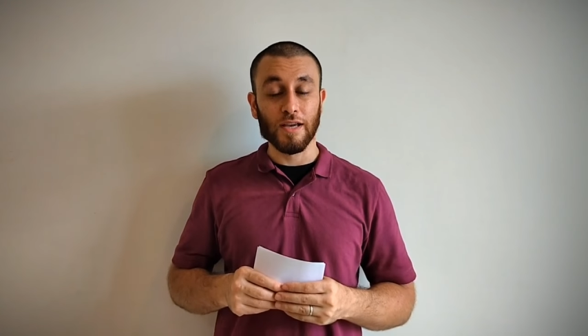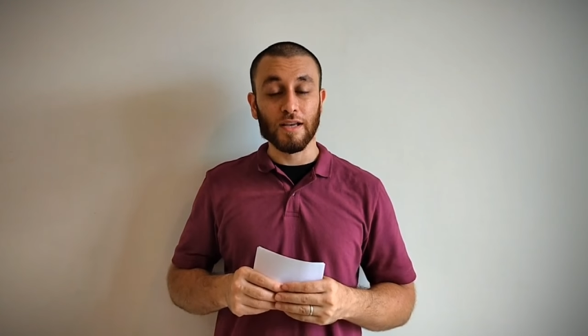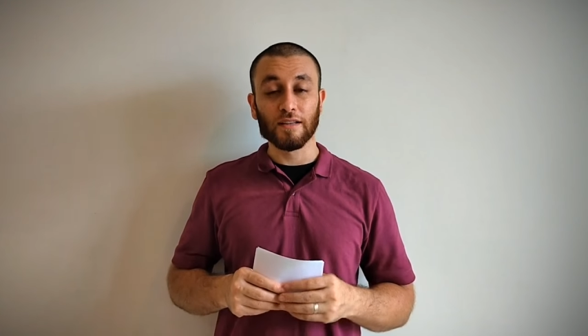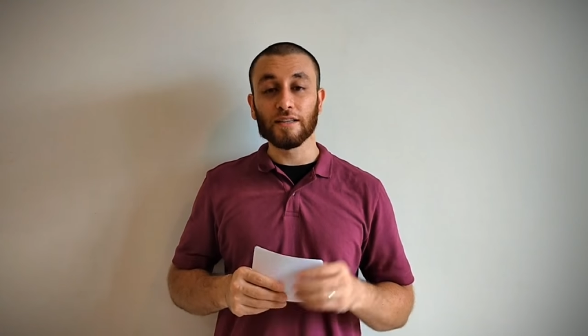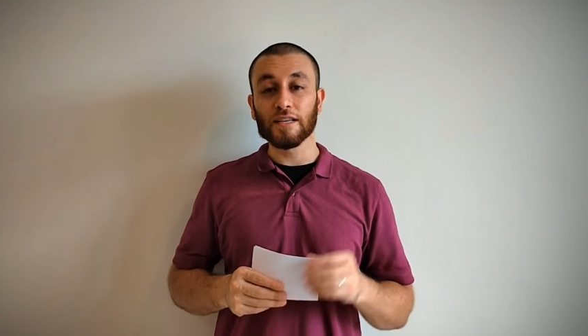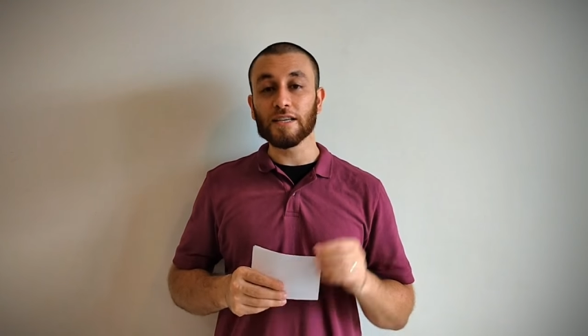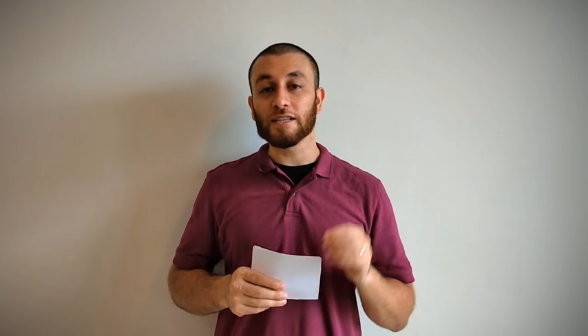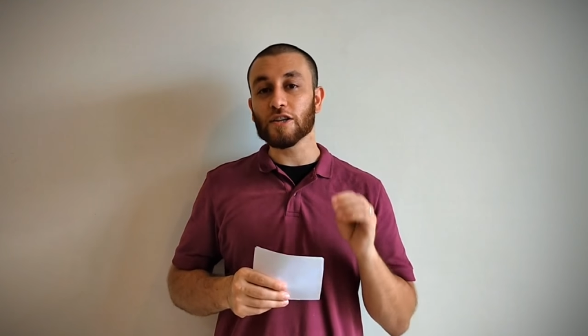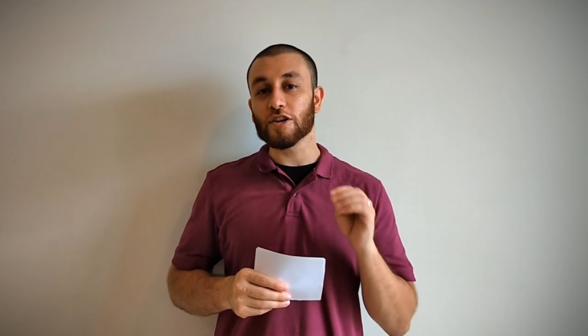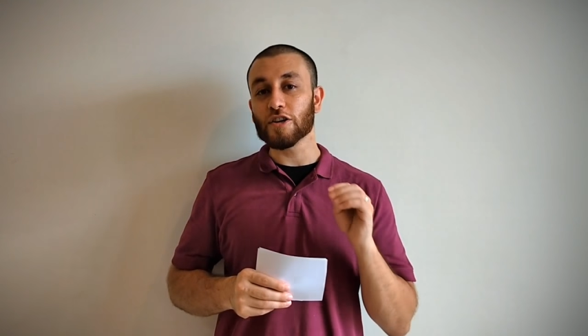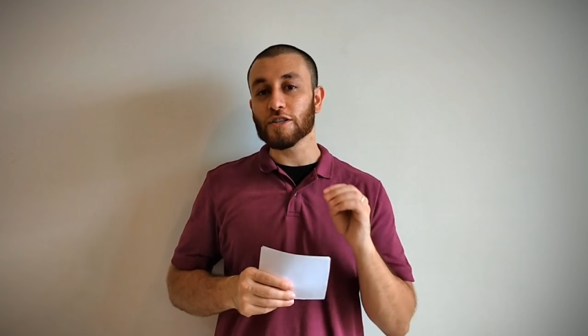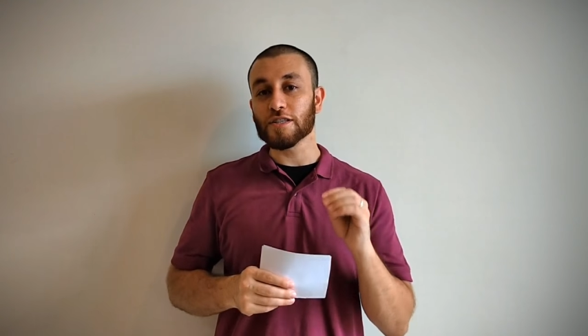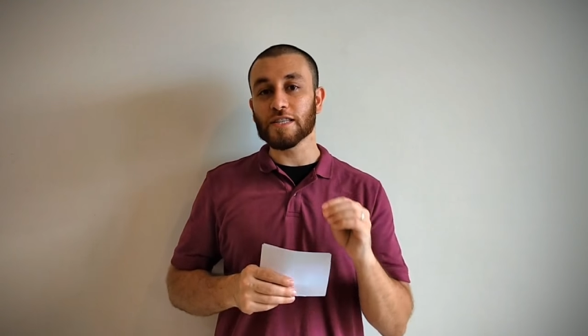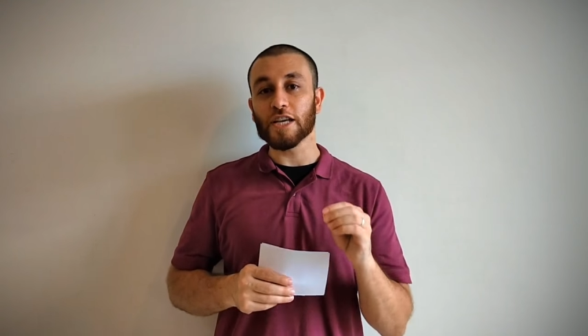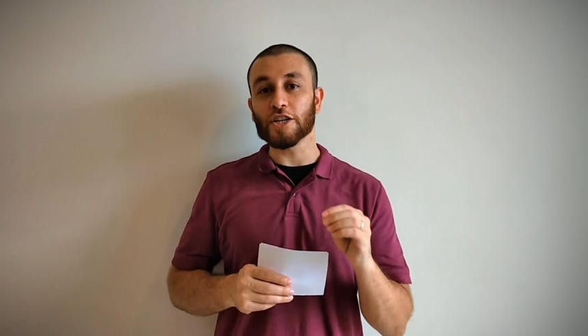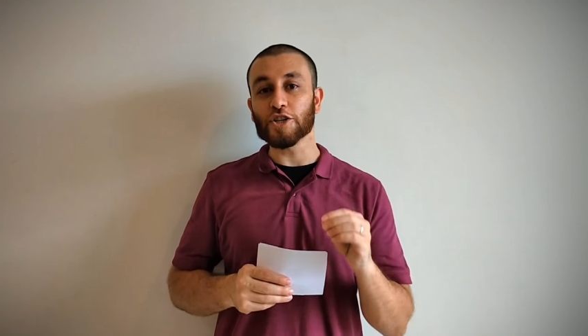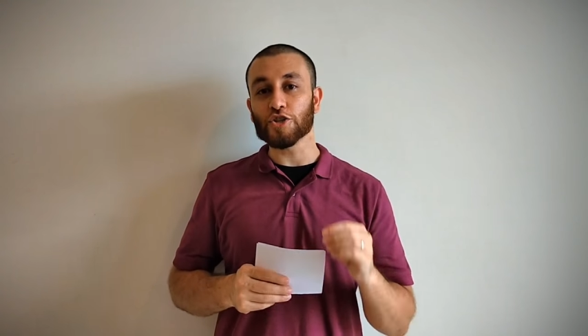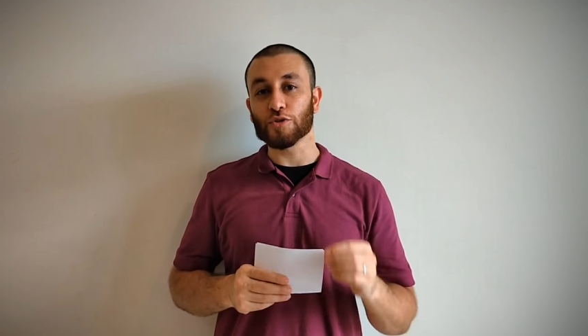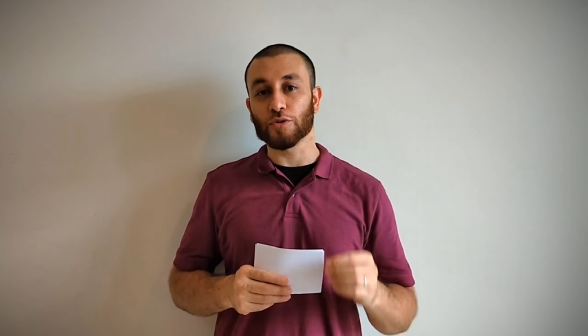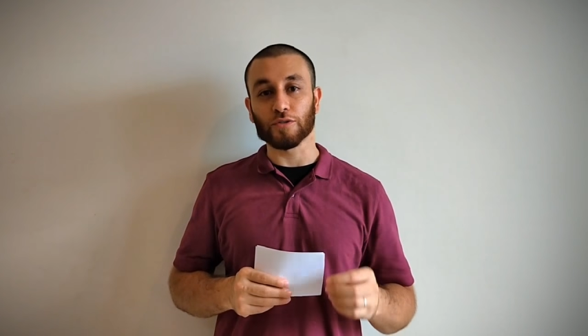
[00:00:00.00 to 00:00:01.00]
These are
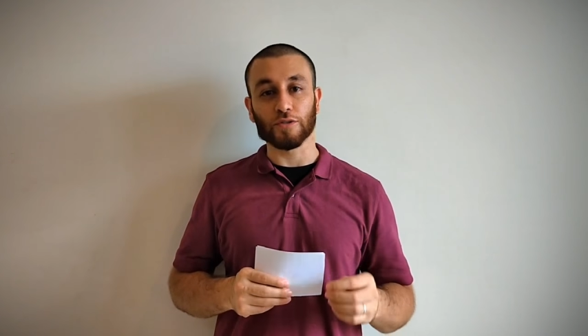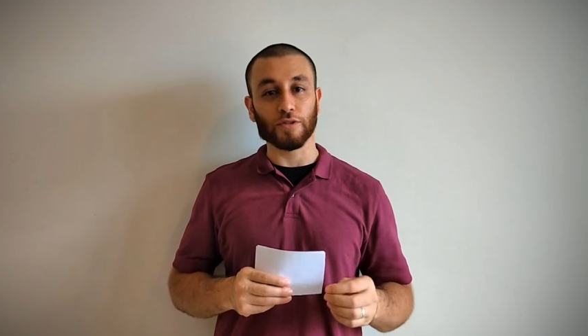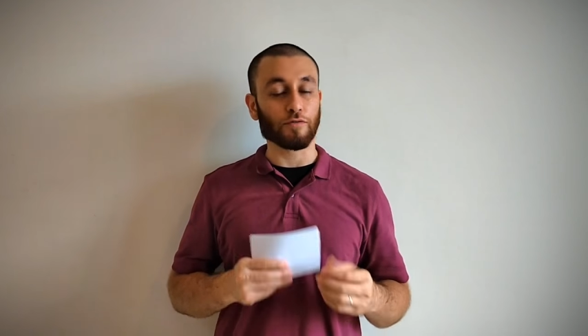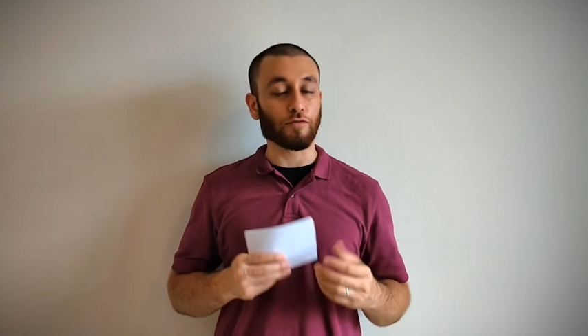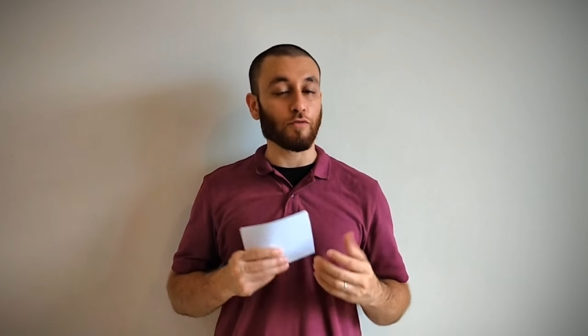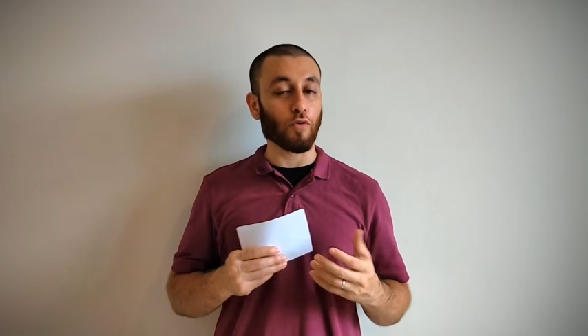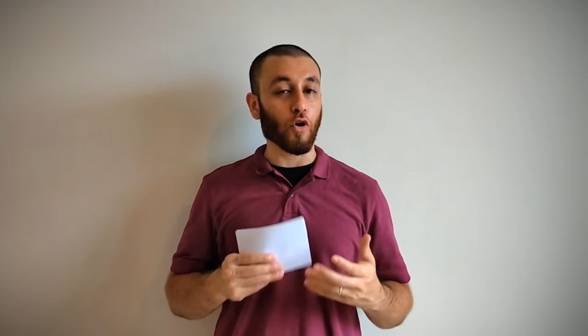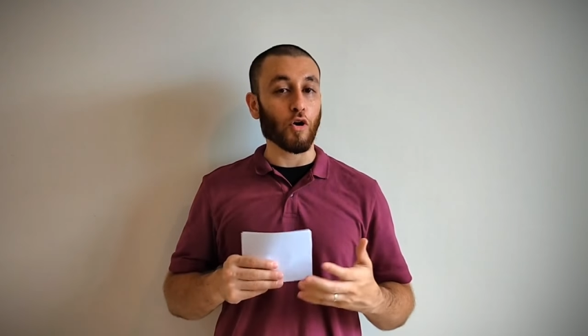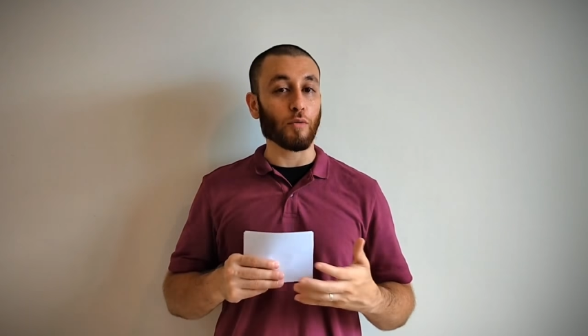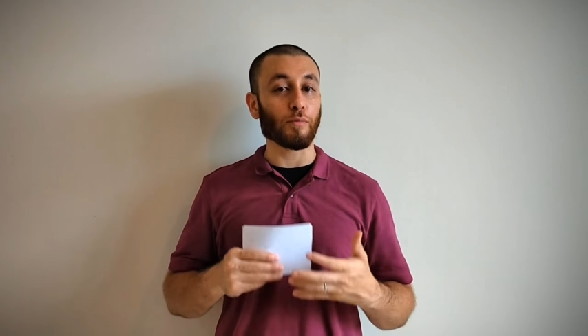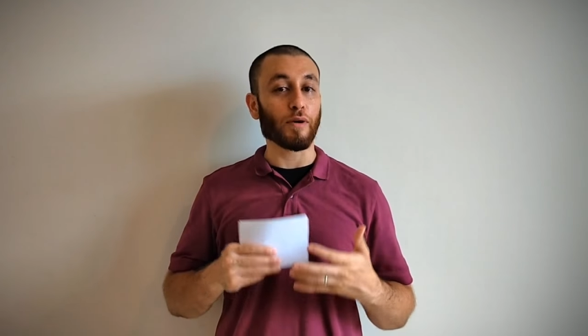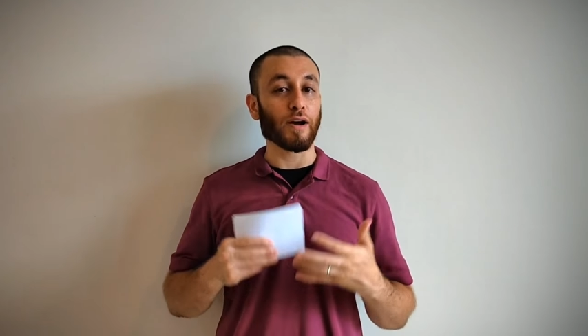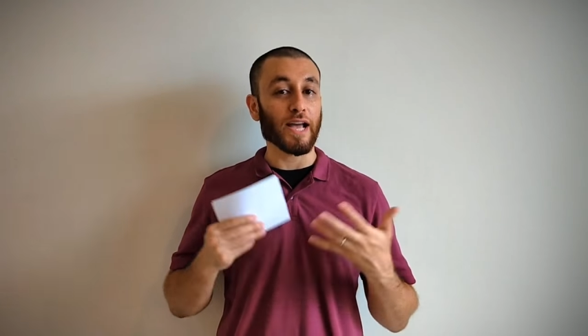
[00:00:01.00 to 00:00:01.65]
essential to form